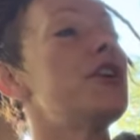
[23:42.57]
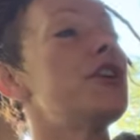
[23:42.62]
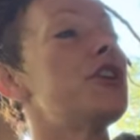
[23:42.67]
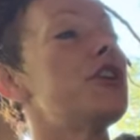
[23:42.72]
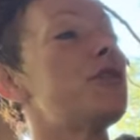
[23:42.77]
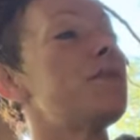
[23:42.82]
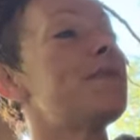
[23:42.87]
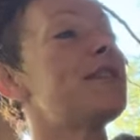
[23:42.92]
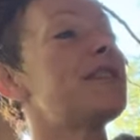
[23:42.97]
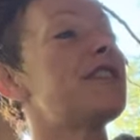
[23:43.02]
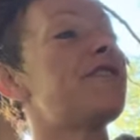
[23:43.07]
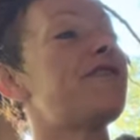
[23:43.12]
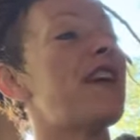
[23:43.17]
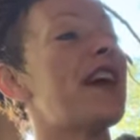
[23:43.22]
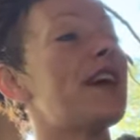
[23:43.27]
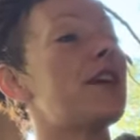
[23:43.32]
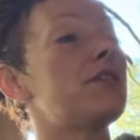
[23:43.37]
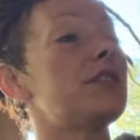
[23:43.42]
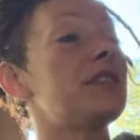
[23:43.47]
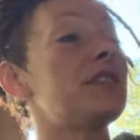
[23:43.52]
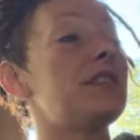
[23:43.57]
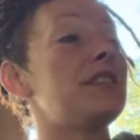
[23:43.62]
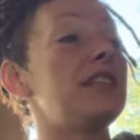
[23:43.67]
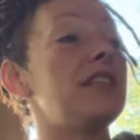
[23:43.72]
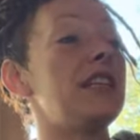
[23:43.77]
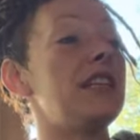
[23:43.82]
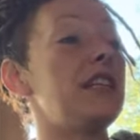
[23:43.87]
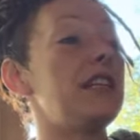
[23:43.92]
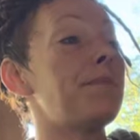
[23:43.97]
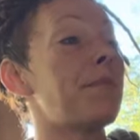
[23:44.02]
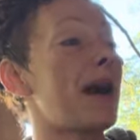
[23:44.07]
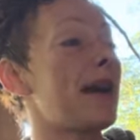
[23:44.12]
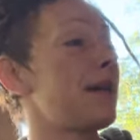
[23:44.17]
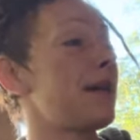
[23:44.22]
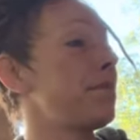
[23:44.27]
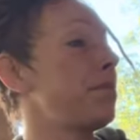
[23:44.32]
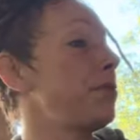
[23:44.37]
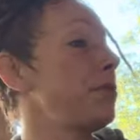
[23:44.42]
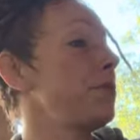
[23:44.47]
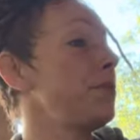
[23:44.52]
humans fail to see by
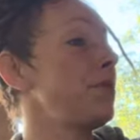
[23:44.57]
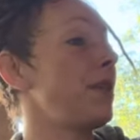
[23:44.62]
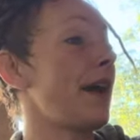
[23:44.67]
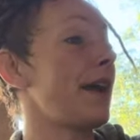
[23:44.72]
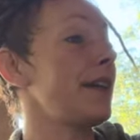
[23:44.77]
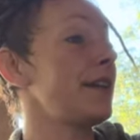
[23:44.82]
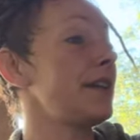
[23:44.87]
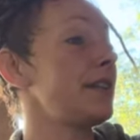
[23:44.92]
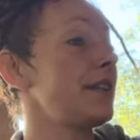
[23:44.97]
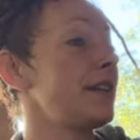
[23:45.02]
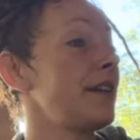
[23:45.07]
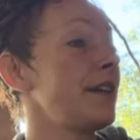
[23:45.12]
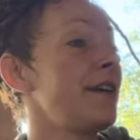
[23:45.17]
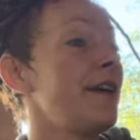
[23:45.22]
a blue light?